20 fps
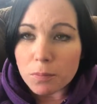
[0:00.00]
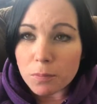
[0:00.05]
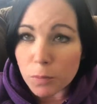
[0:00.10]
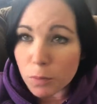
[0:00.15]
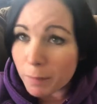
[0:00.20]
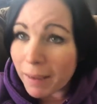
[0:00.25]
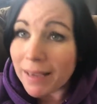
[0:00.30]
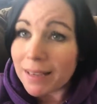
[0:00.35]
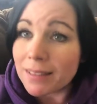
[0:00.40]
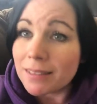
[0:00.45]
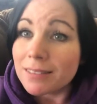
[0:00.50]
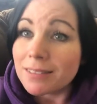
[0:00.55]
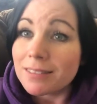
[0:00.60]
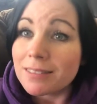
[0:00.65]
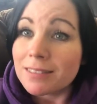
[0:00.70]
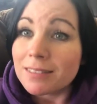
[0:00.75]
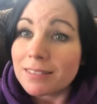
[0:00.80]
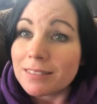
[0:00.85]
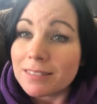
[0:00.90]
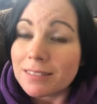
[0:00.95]
we're back.
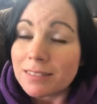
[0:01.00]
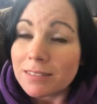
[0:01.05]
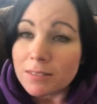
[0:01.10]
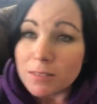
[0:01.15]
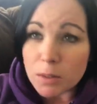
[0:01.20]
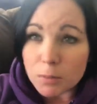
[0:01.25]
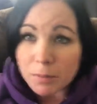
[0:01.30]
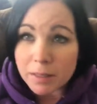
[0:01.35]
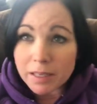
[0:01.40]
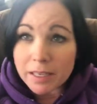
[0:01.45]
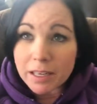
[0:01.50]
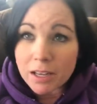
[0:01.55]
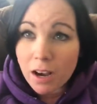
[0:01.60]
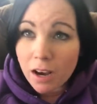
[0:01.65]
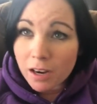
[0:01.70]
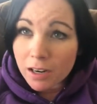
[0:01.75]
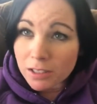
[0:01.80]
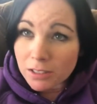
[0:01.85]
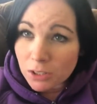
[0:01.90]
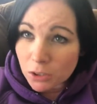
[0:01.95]
I'm getting
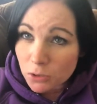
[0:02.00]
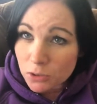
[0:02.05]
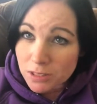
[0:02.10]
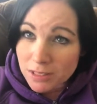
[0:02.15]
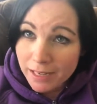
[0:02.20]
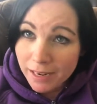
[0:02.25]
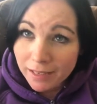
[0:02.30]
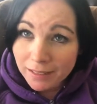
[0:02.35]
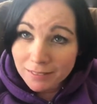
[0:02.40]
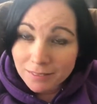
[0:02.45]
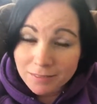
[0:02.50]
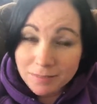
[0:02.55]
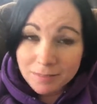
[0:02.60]
our toes done.